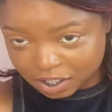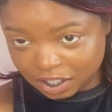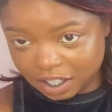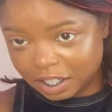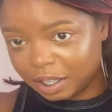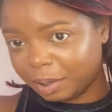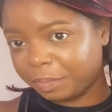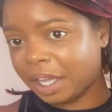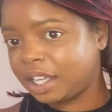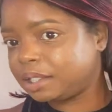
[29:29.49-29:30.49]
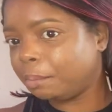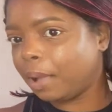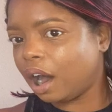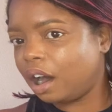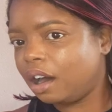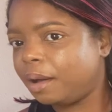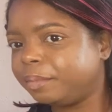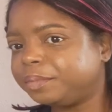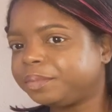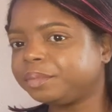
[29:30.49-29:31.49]
His
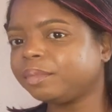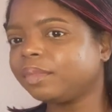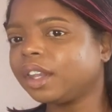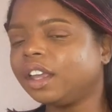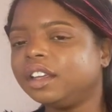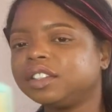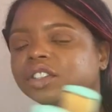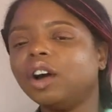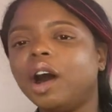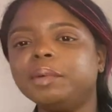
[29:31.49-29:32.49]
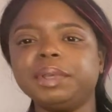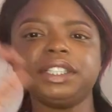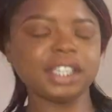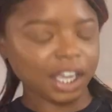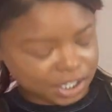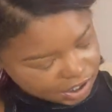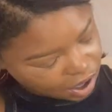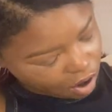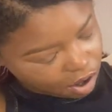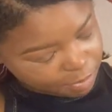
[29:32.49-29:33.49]
mom saw me taking
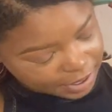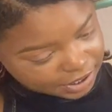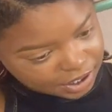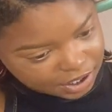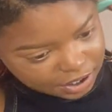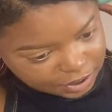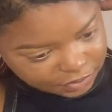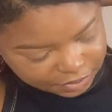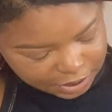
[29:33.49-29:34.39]
all my stuff